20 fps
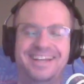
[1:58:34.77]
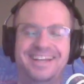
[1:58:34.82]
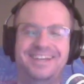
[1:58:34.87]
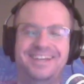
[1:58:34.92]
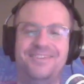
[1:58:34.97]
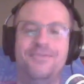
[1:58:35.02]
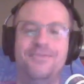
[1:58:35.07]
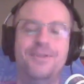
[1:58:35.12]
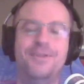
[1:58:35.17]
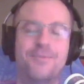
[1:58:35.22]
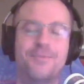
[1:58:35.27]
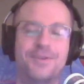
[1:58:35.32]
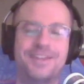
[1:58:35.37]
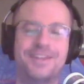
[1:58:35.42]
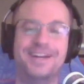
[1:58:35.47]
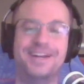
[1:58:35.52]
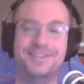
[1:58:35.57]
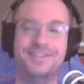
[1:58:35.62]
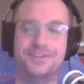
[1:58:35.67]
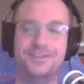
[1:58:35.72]
A little more
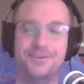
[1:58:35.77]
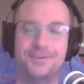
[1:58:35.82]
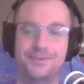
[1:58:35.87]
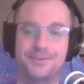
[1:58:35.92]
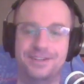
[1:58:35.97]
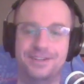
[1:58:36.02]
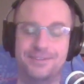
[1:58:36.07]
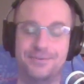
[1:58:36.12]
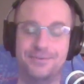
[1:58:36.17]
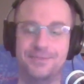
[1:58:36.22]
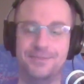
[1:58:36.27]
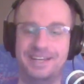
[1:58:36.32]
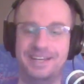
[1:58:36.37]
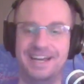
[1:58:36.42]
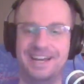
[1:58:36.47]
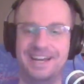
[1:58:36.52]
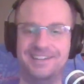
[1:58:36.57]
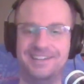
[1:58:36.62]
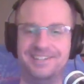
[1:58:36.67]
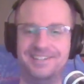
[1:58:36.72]
than I deserve, really, for being
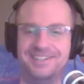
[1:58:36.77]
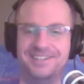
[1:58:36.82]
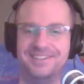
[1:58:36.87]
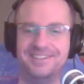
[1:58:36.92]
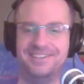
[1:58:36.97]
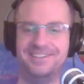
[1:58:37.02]
honest.